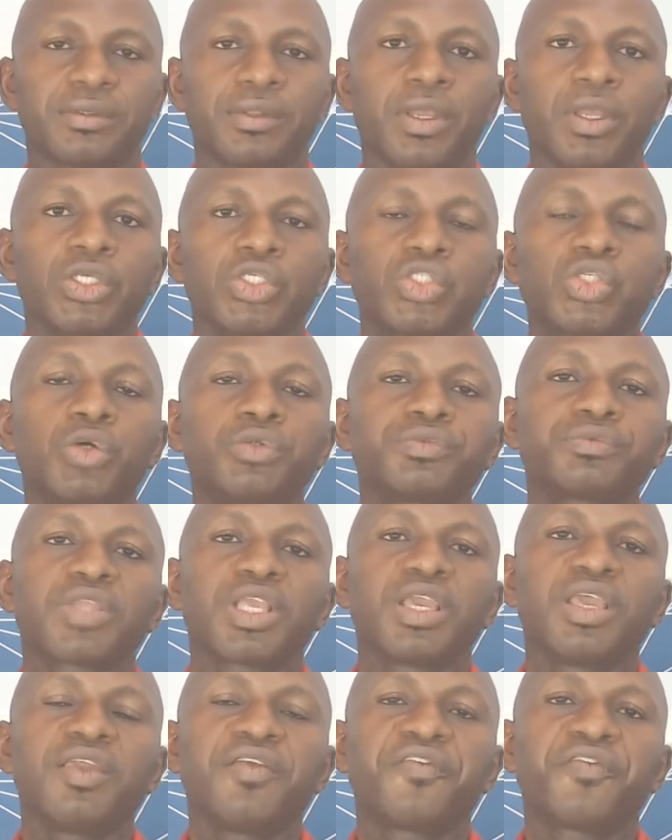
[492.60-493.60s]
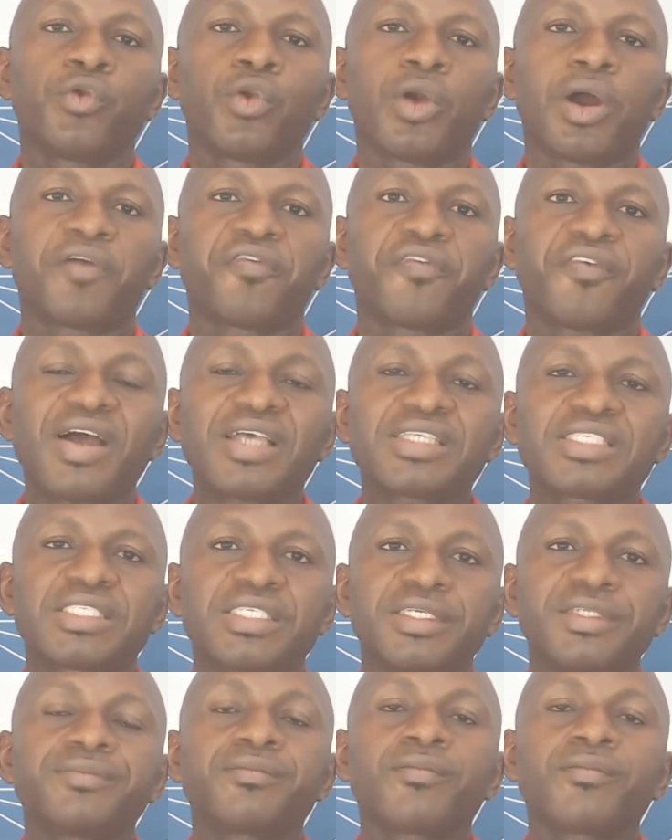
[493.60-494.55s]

So if you are fasting,